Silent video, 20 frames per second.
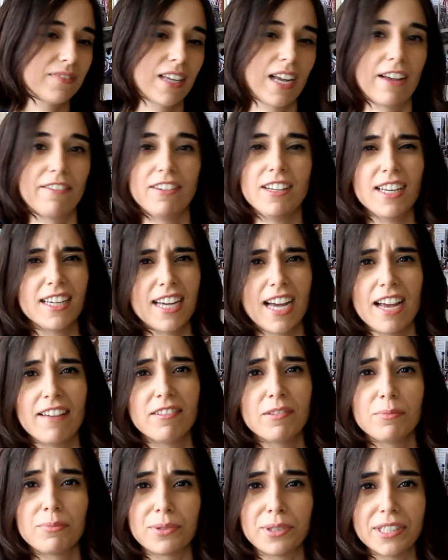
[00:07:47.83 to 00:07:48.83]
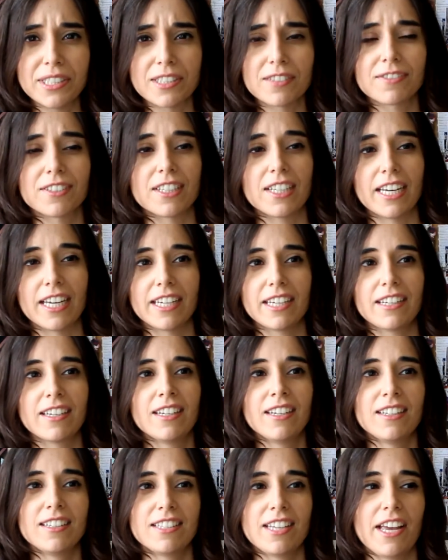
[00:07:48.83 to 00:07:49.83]
I feel like I haven't breathed for
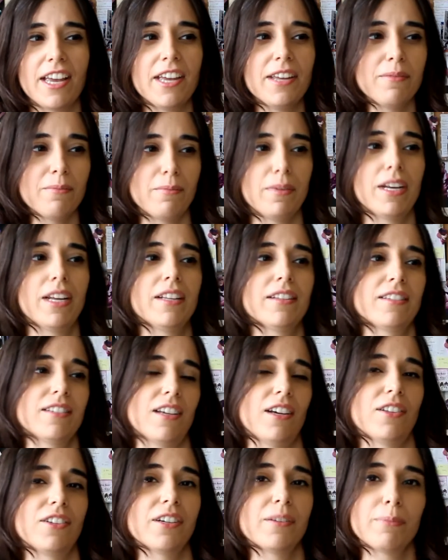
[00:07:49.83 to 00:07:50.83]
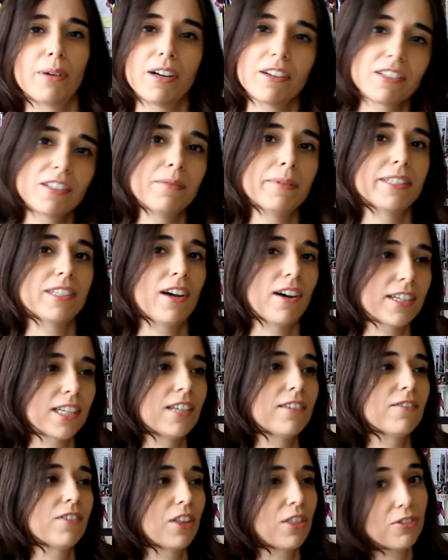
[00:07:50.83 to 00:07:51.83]
like 10 minutes, although I've probably only been
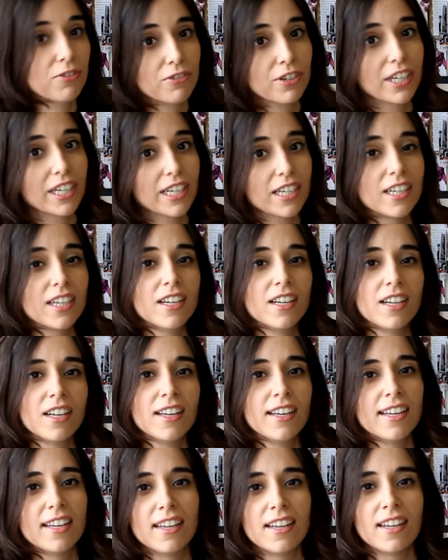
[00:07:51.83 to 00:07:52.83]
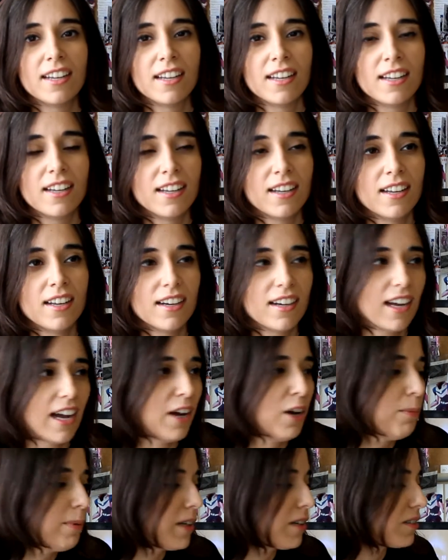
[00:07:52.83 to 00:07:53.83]
talking for 3. I
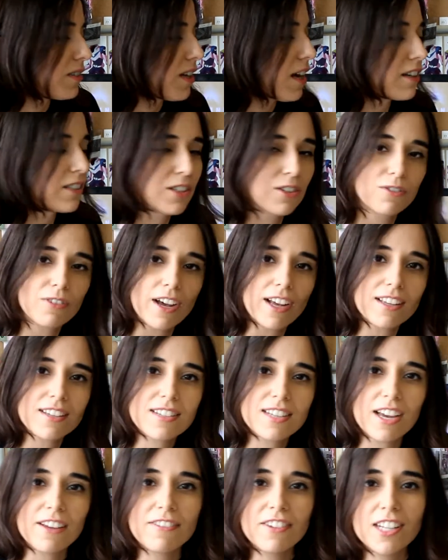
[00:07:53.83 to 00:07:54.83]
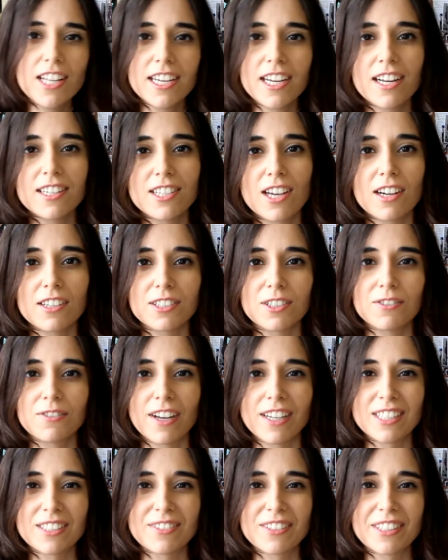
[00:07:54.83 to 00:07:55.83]
hope I don't talk too fast. I feel like I talk too
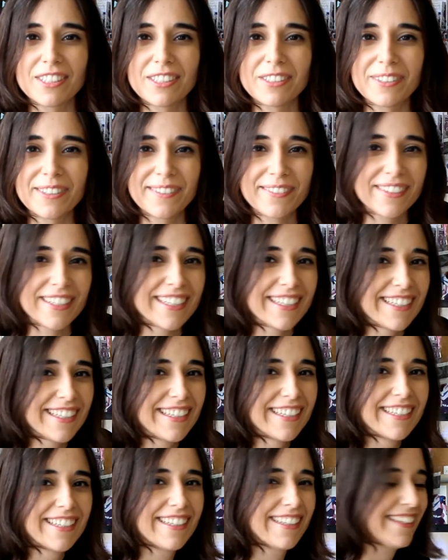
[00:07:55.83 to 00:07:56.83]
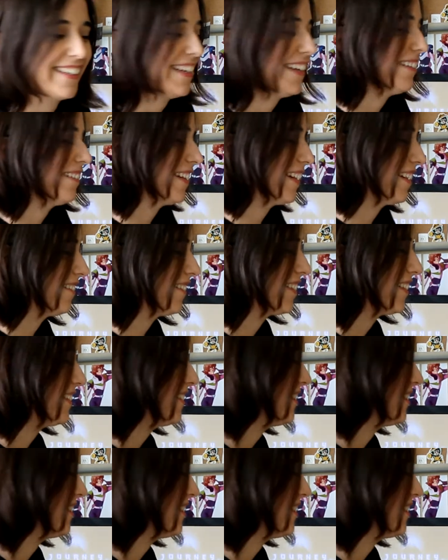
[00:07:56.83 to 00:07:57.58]
fast for a YouTuber. Whatever.